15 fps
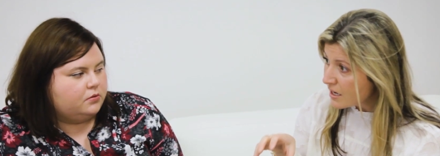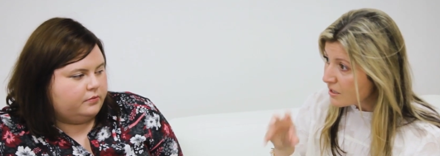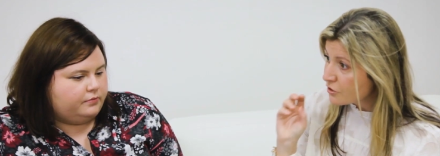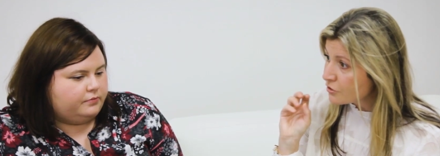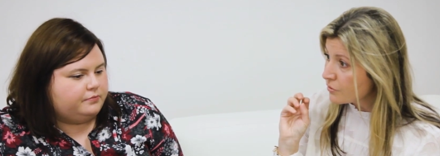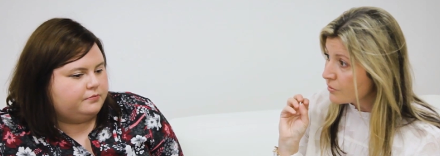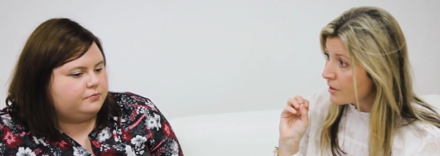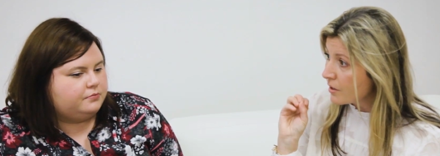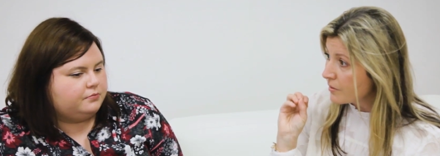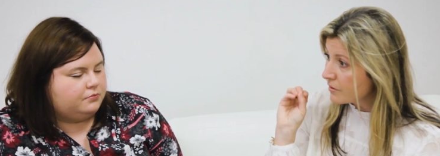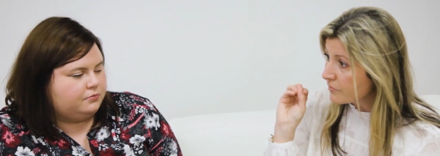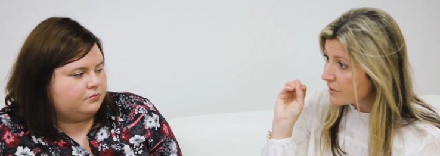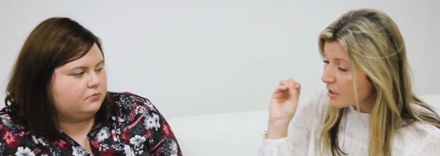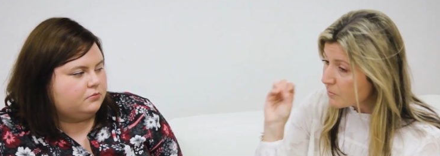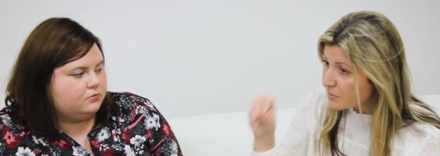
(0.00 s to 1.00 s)
Speaker 1: So now
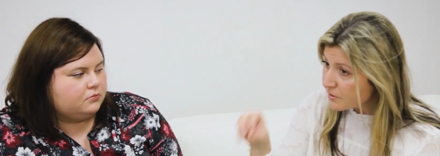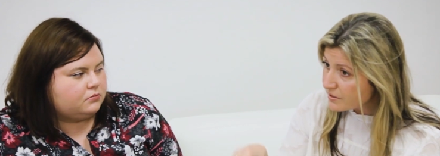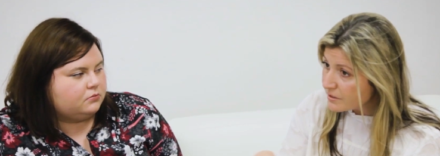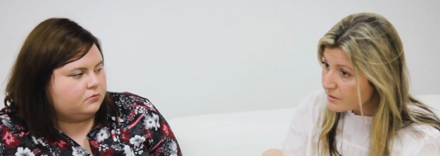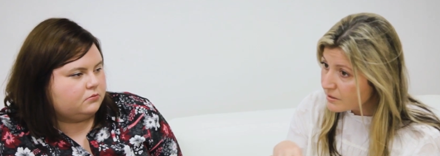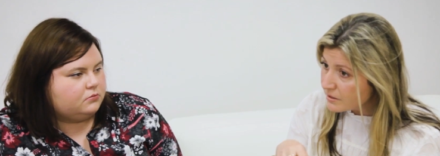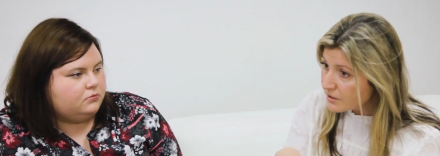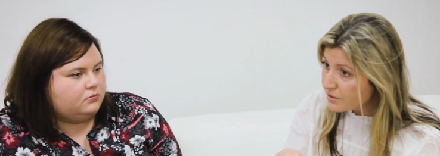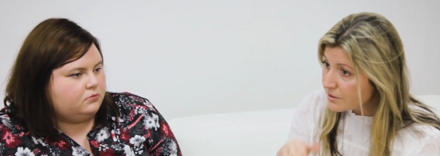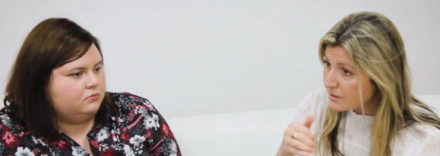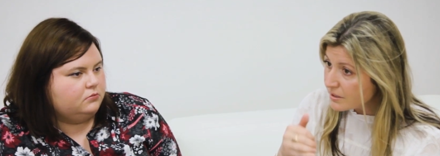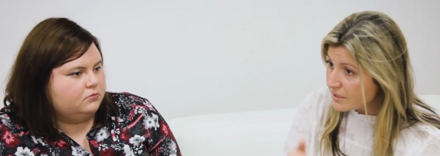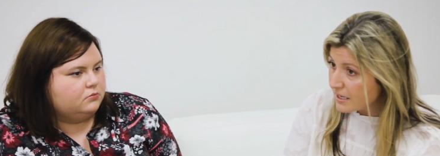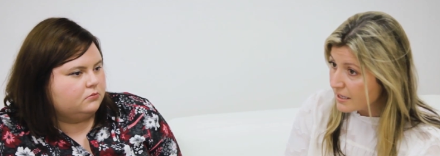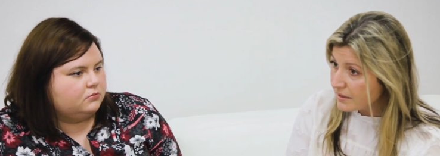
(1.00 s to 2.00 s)
if that person needs to
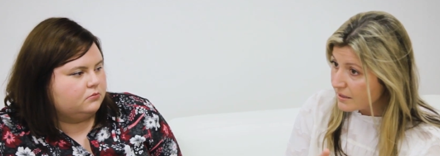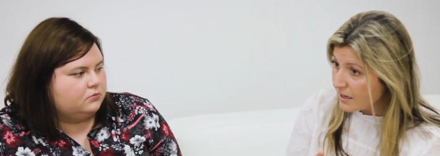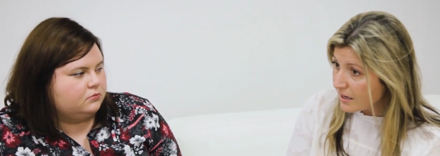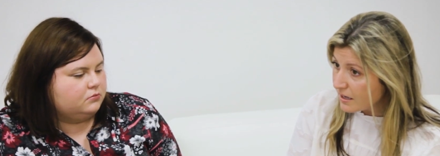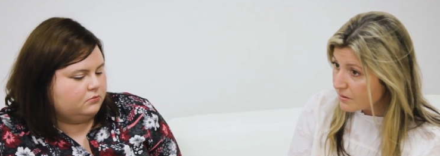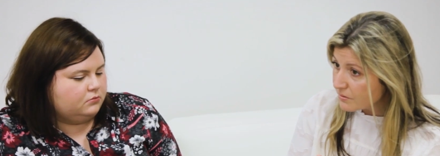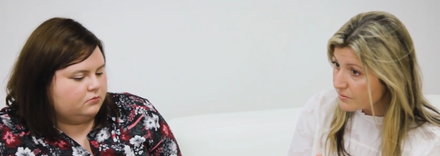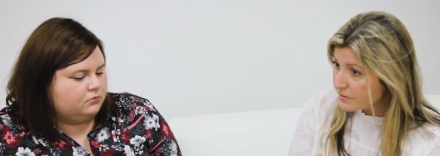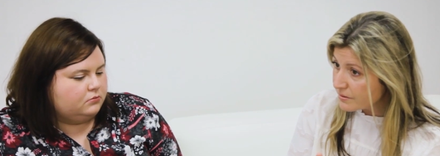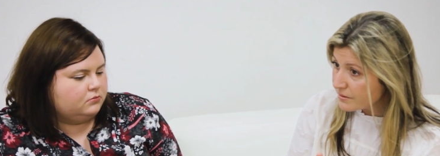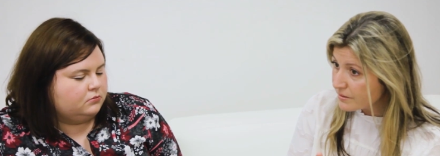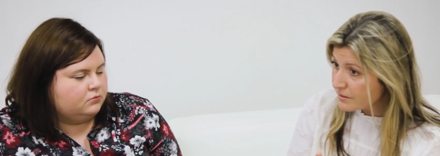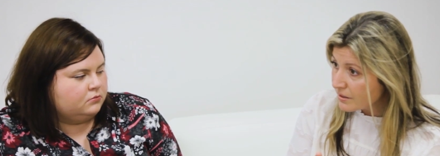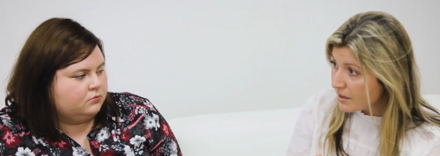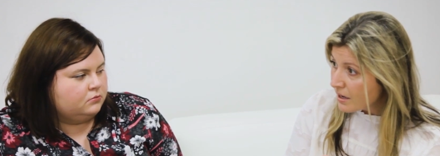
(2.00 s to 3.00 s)
stay in the
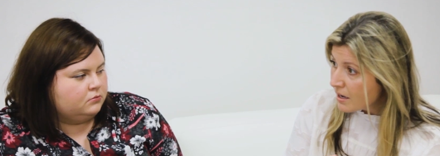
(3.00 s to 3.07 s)
house,